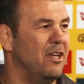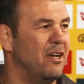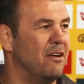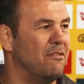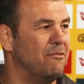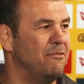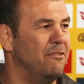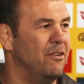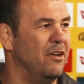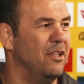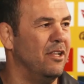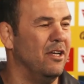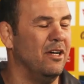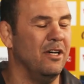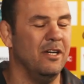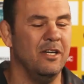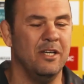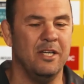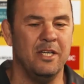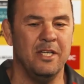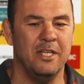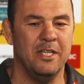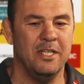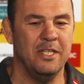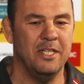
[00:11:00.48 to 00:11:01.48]
young fella,
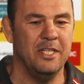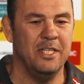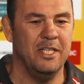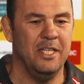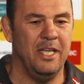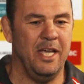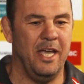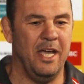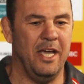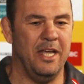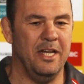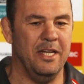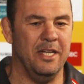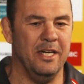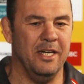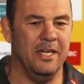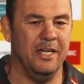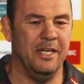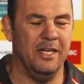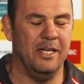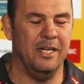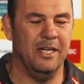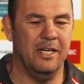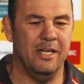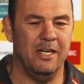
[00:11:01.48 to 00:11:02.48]

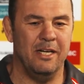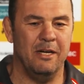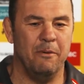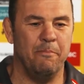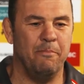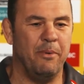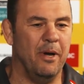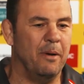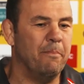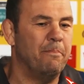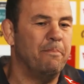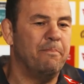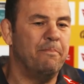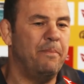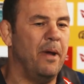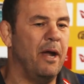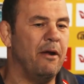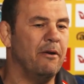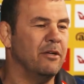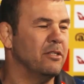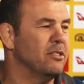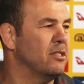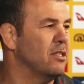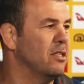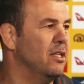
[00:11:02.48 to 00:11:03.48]
but
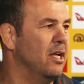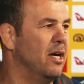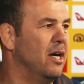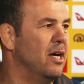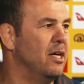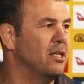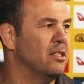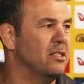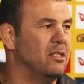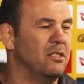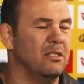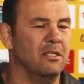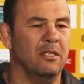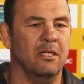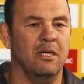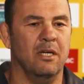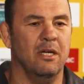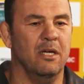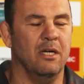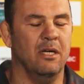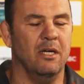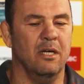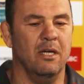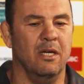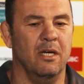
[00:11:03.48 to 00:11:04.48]
Barrett's class, and
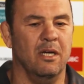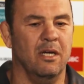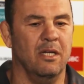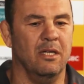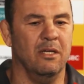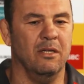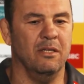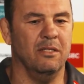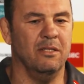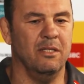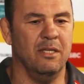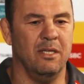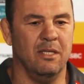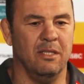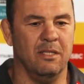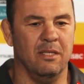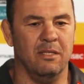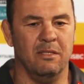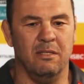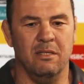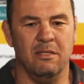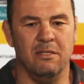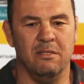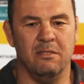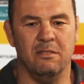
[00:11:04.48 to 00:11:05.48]
I think
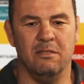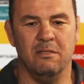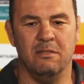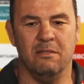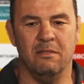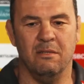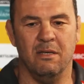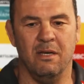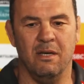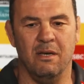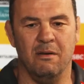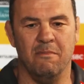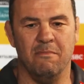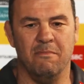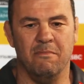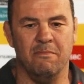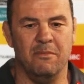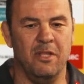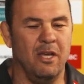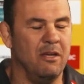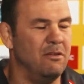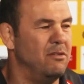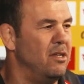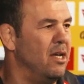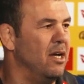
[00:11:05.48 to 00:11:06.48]
that there's
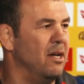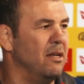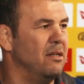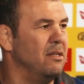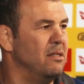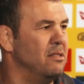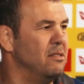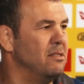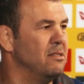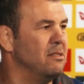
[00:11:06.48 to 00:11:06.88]
no doubt